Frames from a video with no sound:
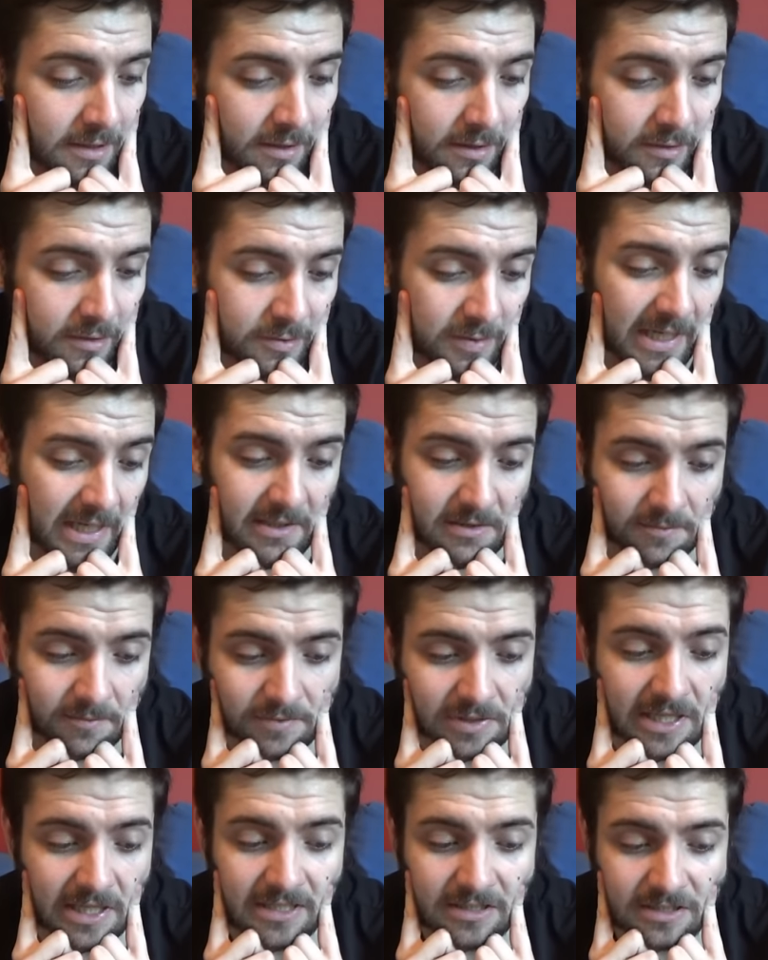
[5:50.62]
So yes,
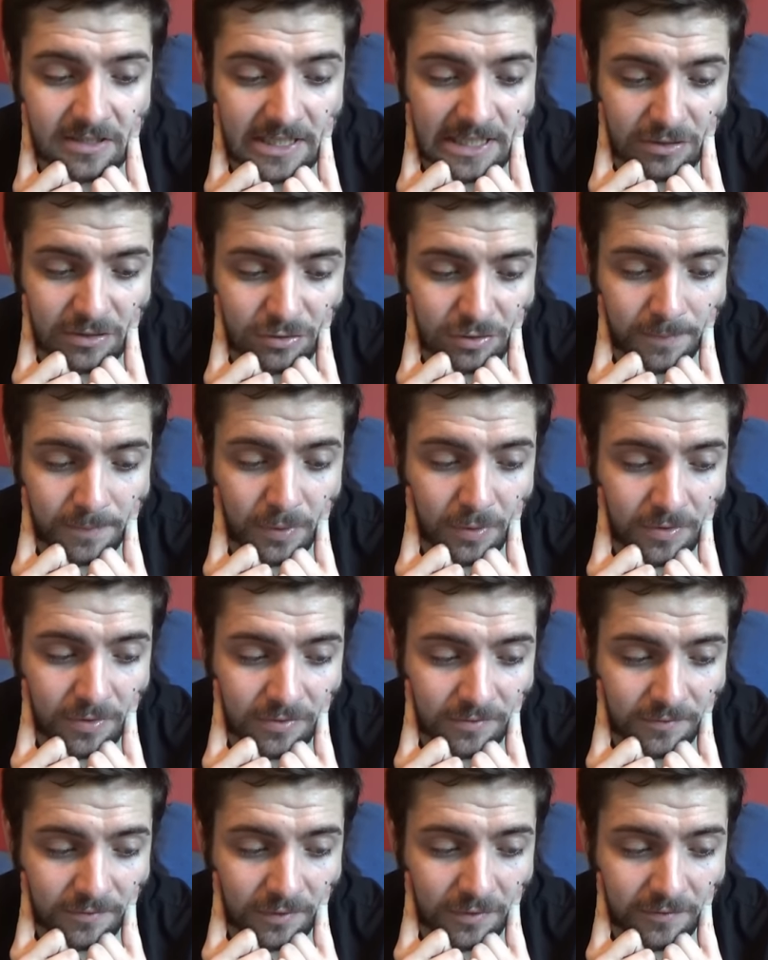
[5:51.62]
so that's the 600
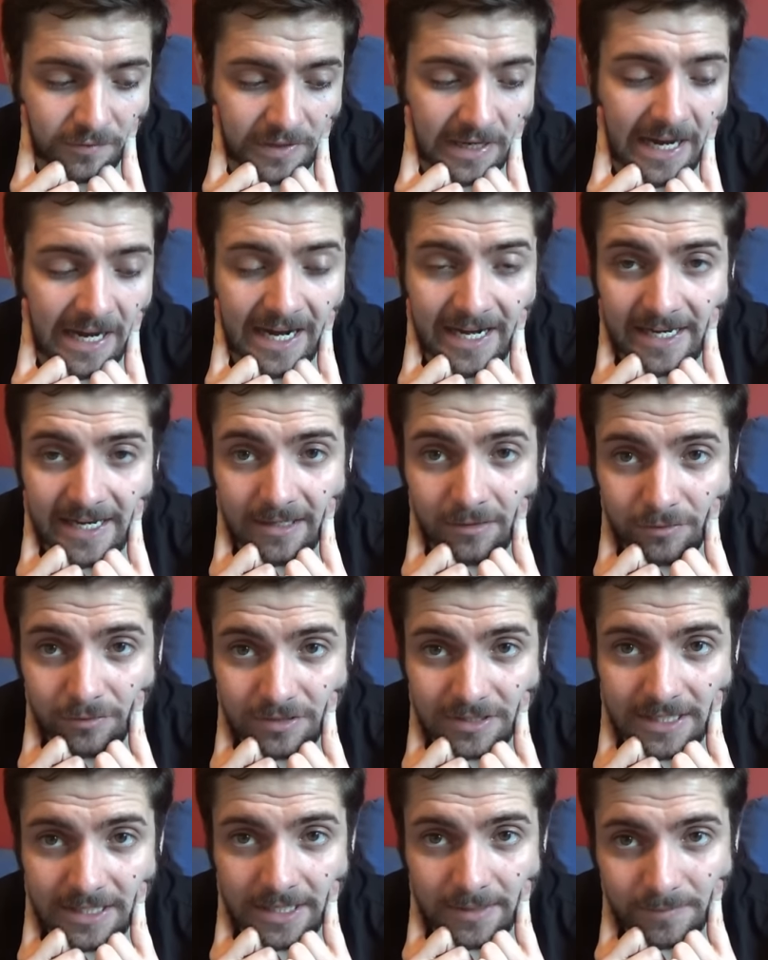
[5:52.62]
point fluffy Iron
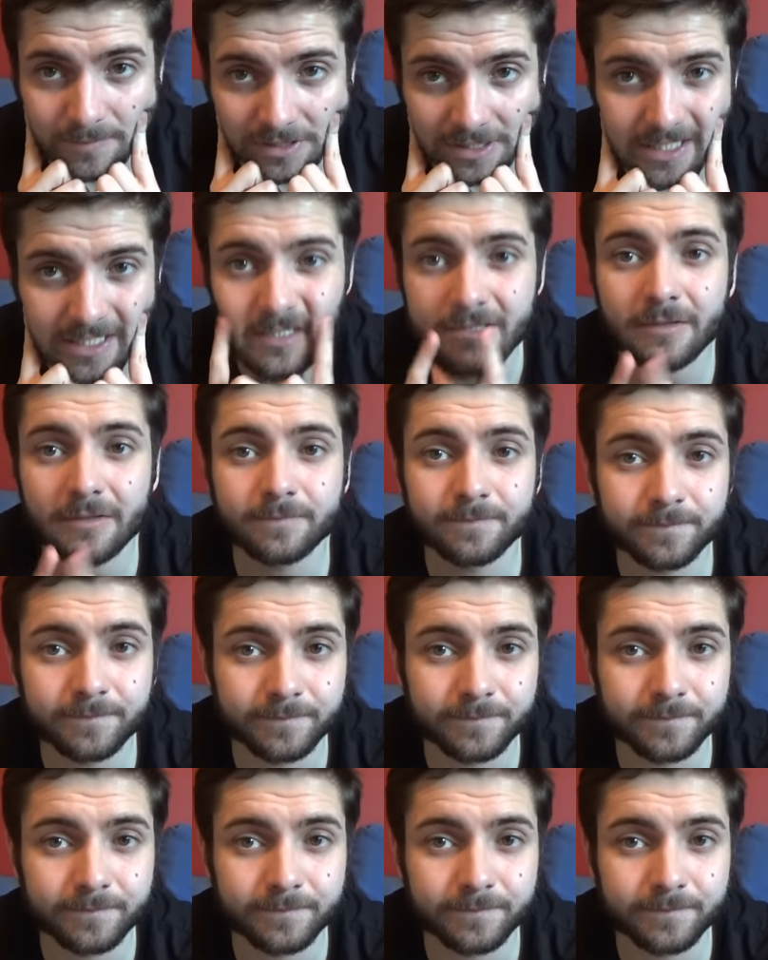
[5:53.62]
Hills themed list.